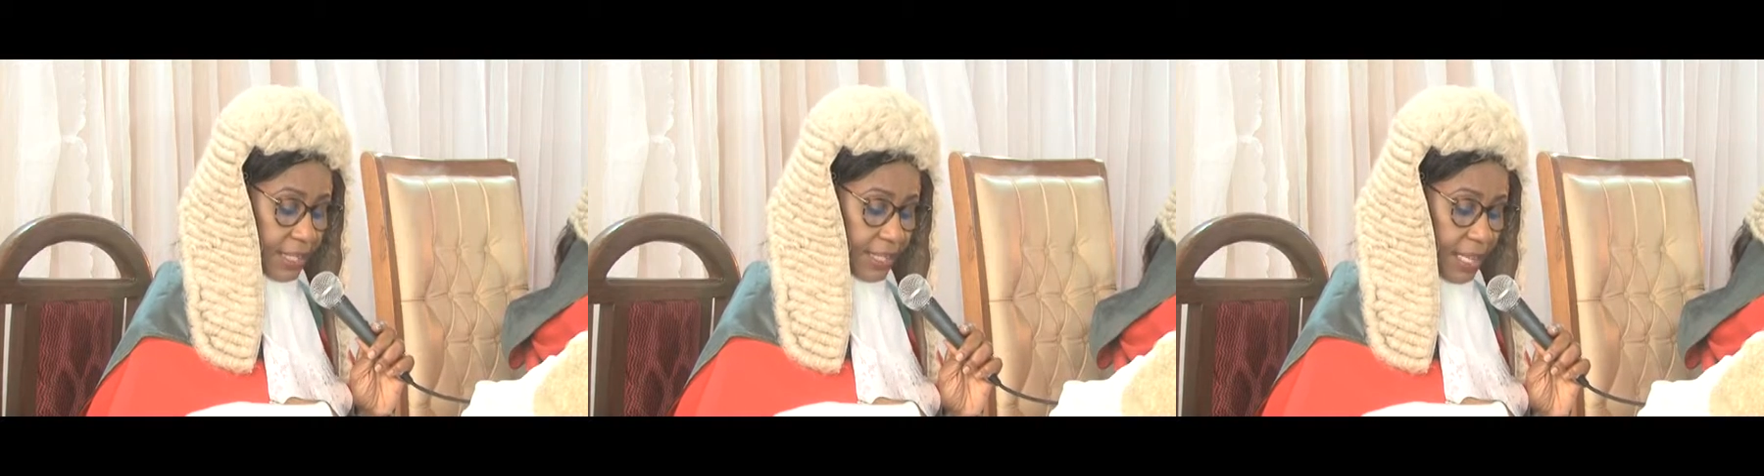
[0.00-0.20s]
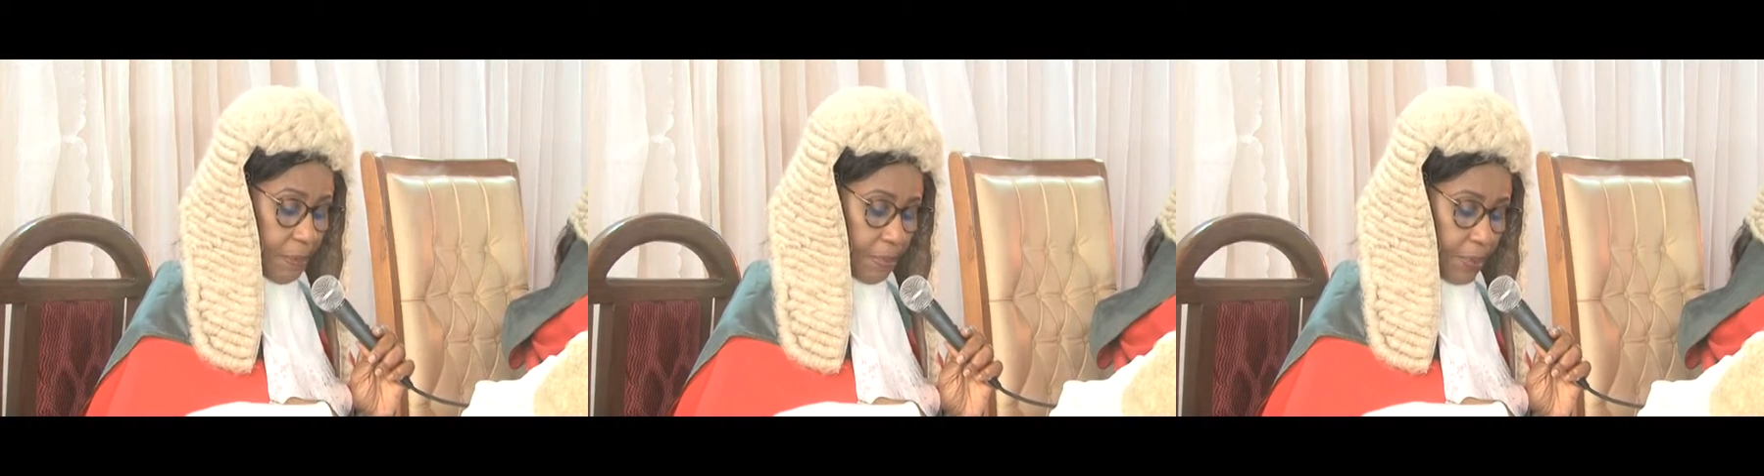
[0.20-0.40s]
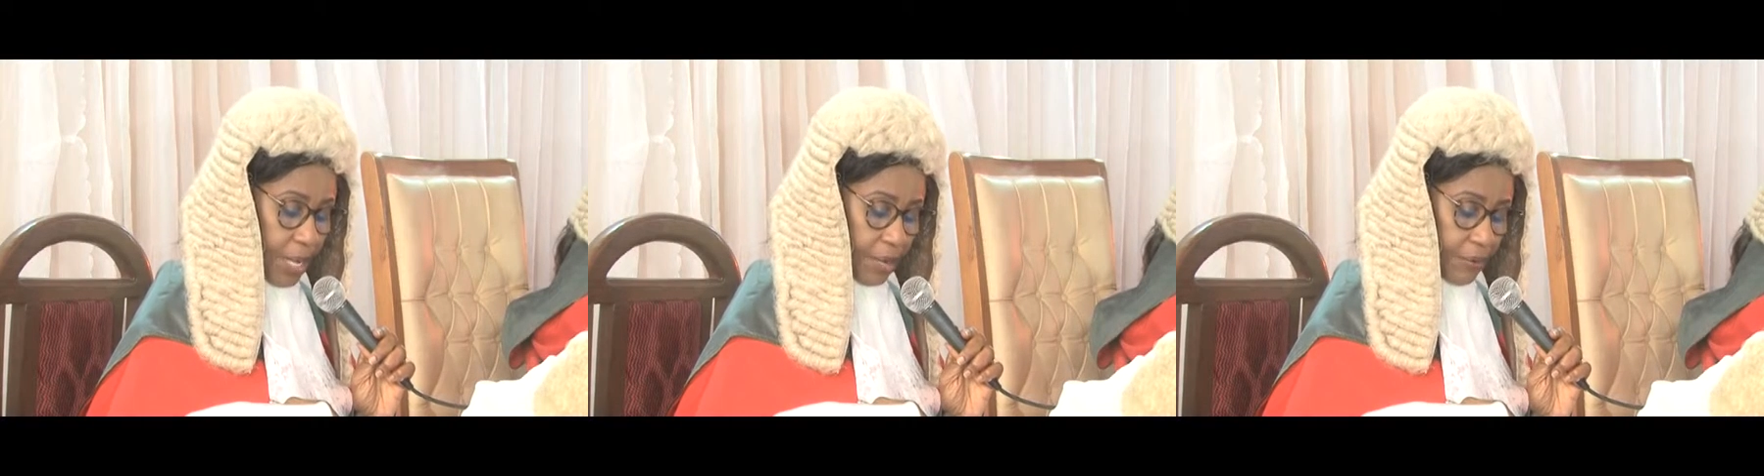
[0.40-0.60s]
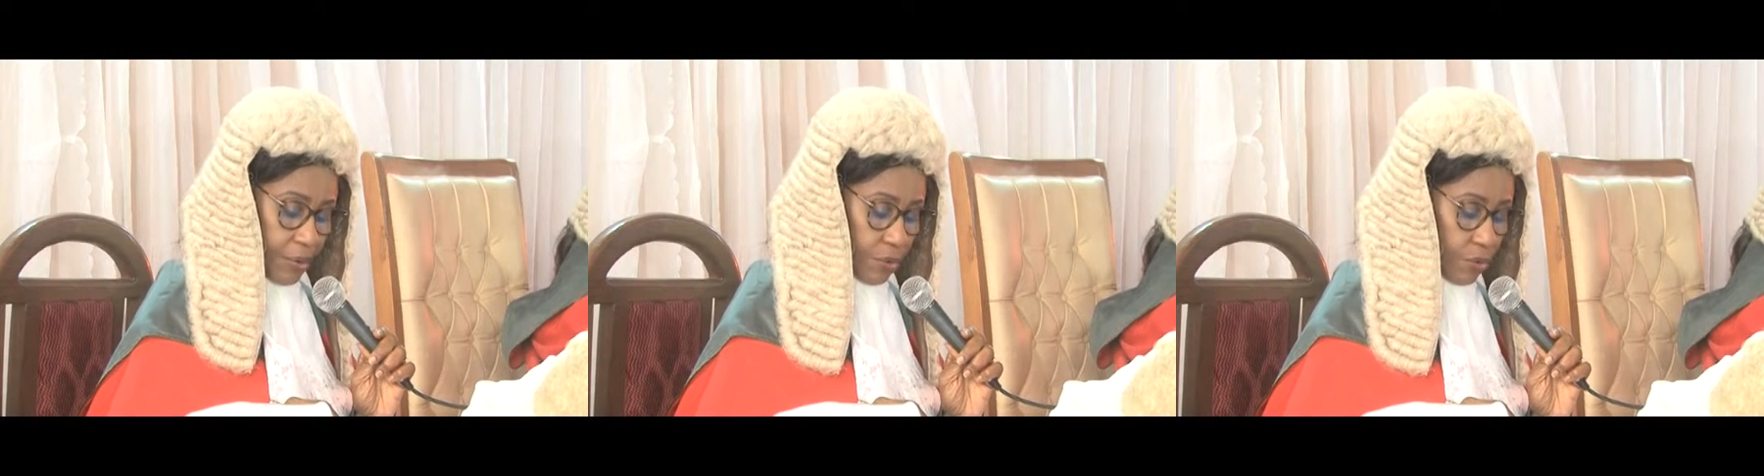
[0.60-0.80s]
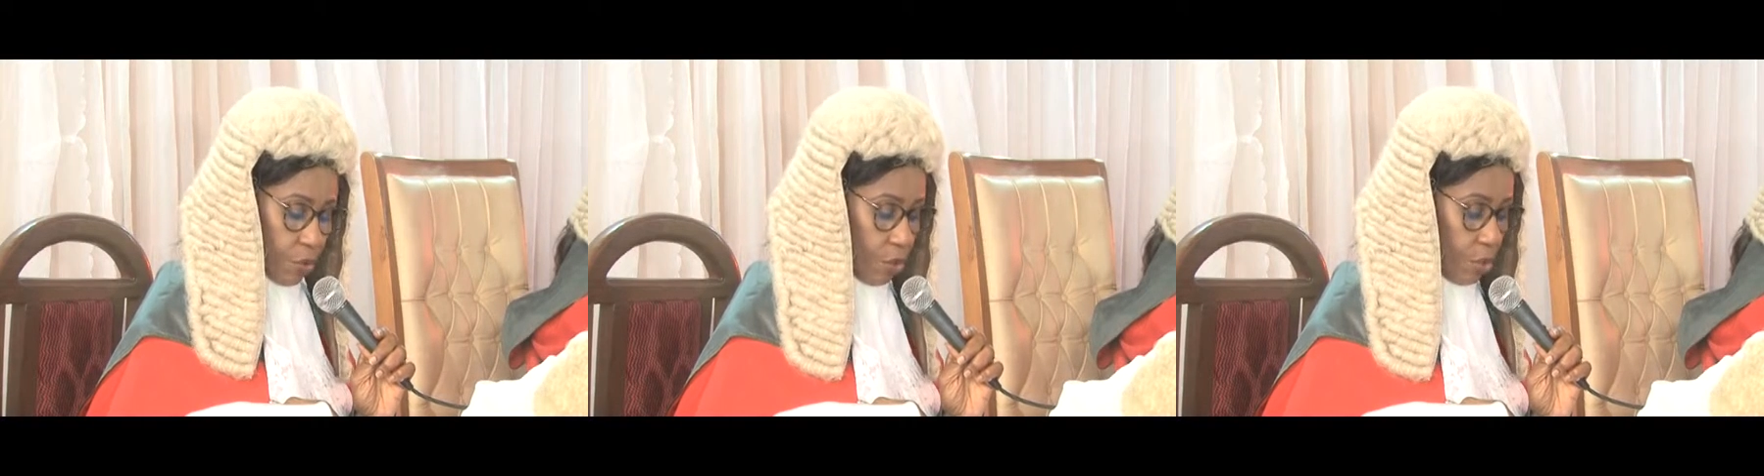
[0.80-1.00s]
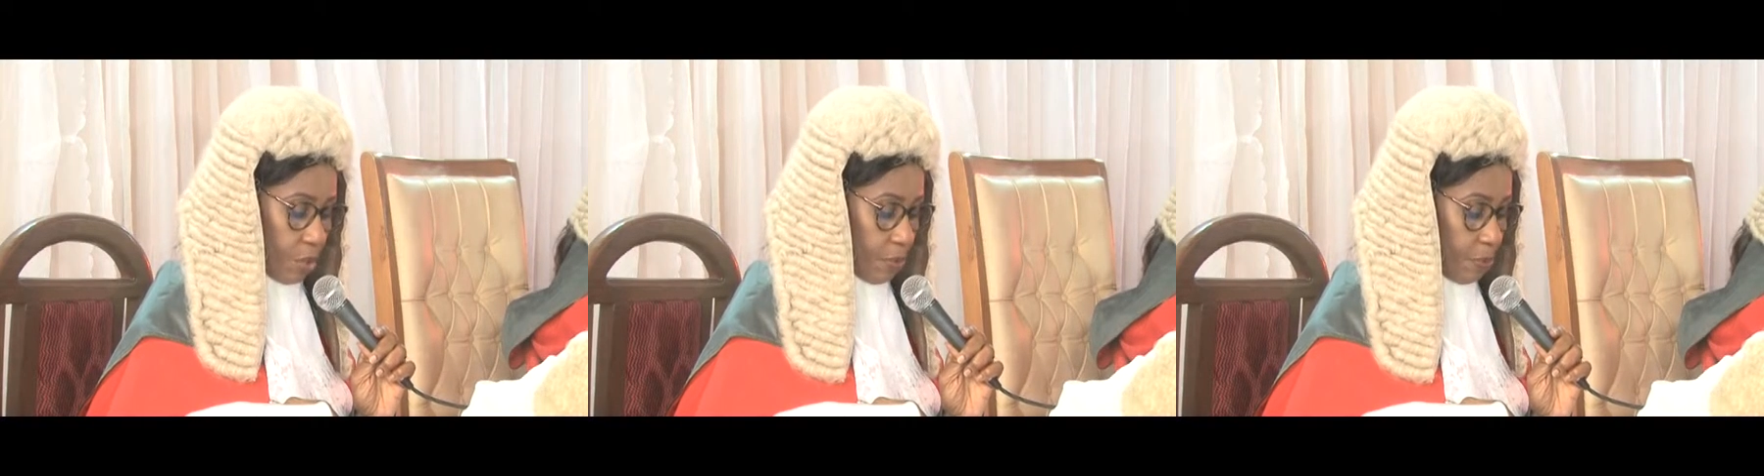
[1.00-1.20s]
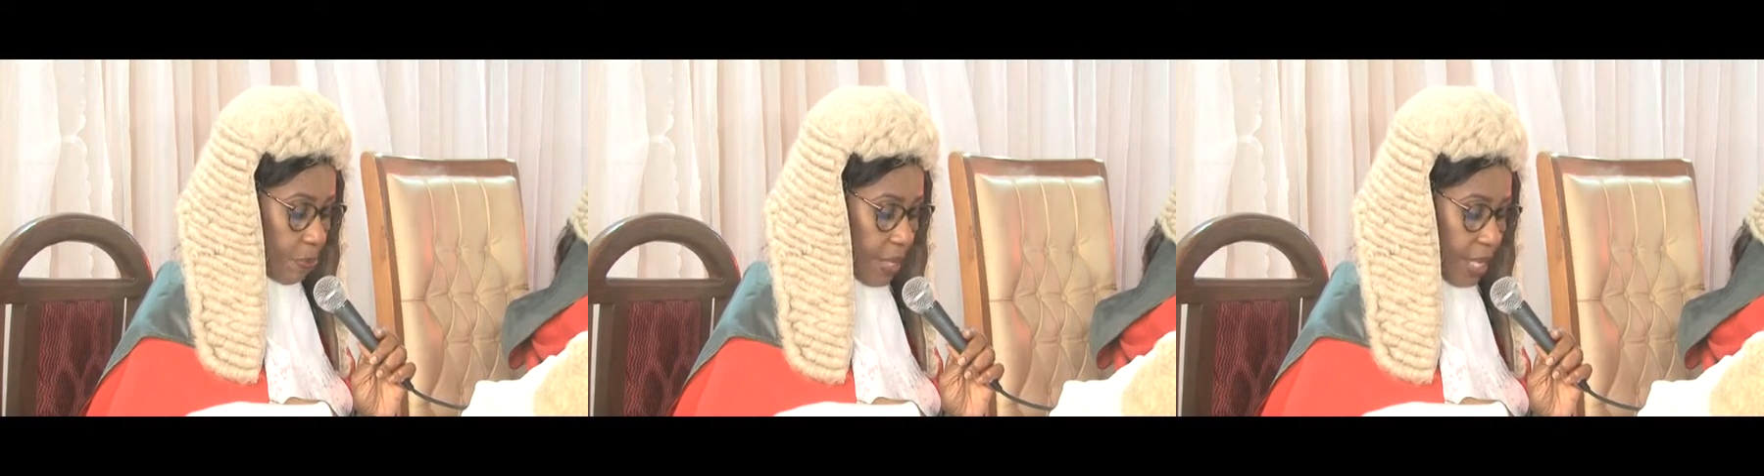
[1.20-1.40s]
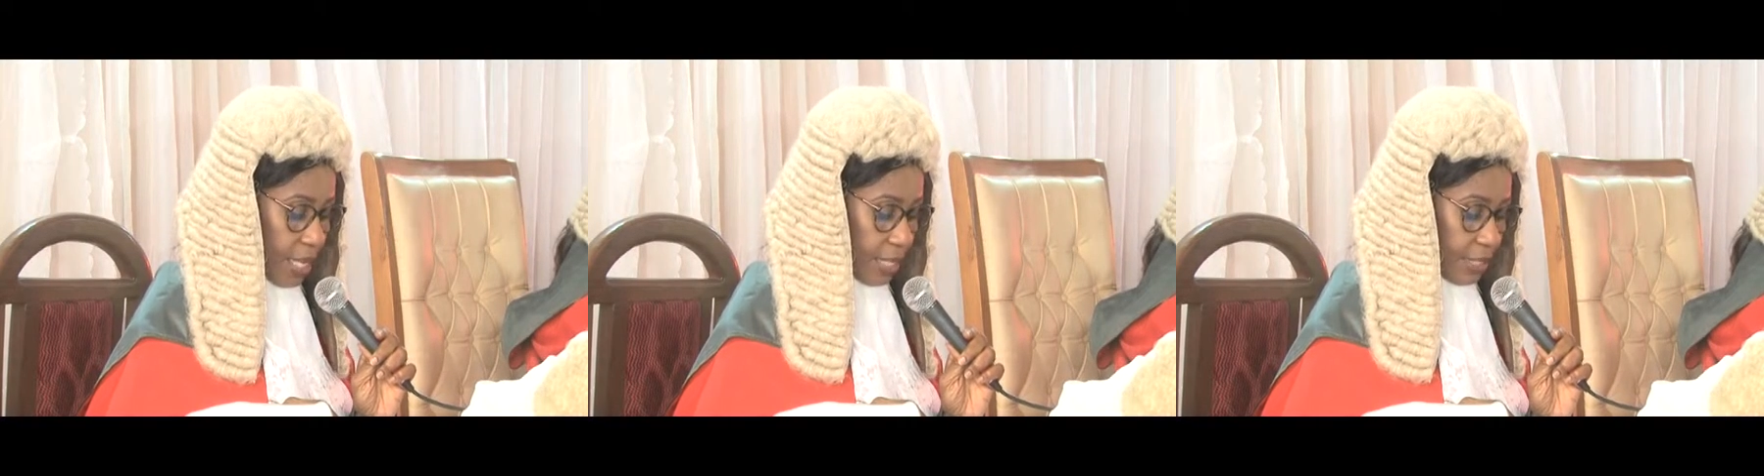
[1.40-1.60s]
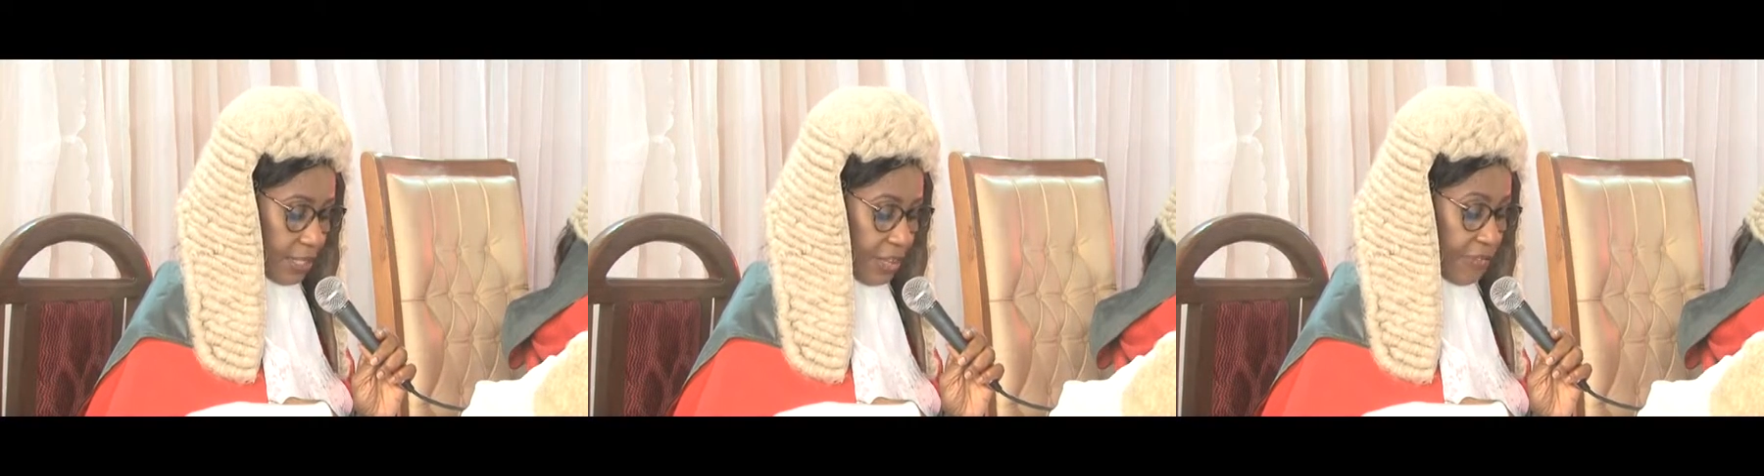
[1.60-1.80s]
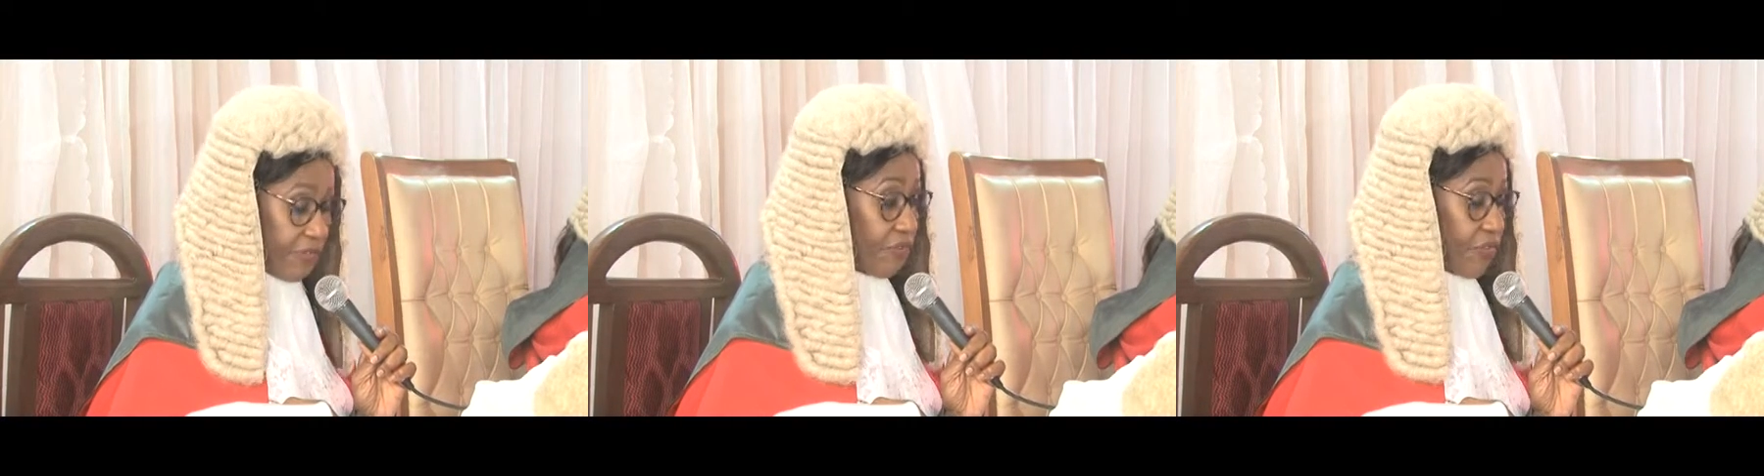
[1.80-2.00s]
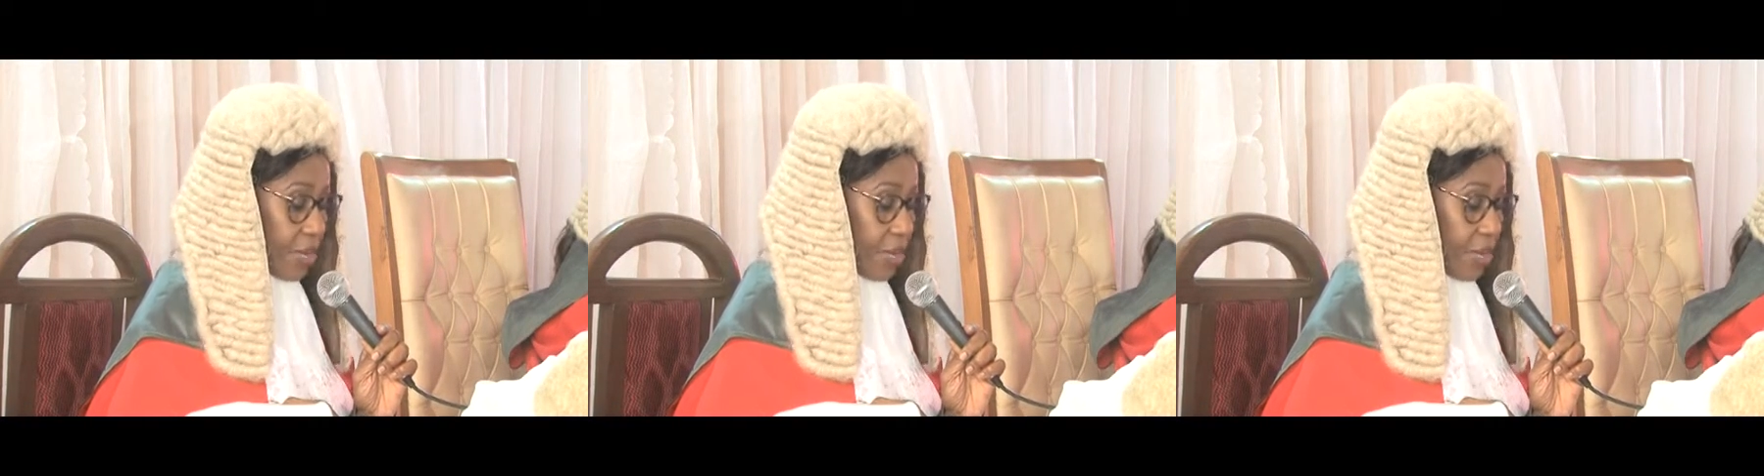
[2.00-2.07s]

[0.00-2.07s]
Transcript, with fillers: exemplary role played in